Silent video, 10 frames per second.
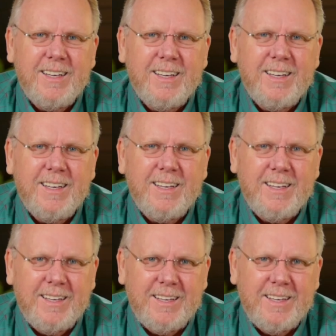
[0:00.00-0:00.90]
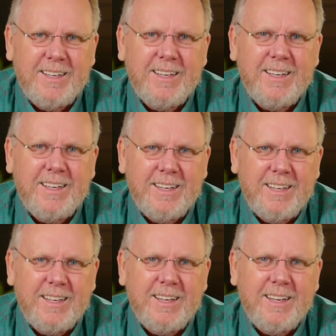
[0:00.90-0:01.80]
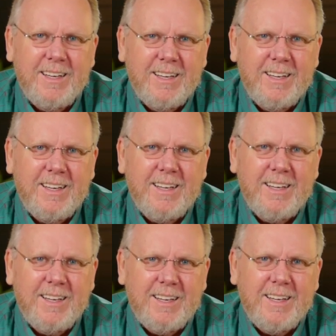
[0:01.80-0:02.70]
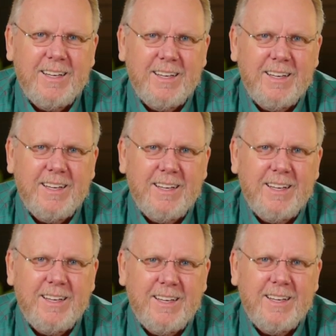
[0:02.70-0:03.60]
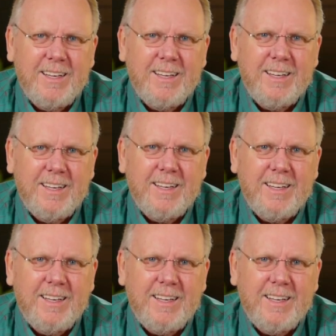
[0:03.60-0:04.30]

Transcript: The person shown says nothing.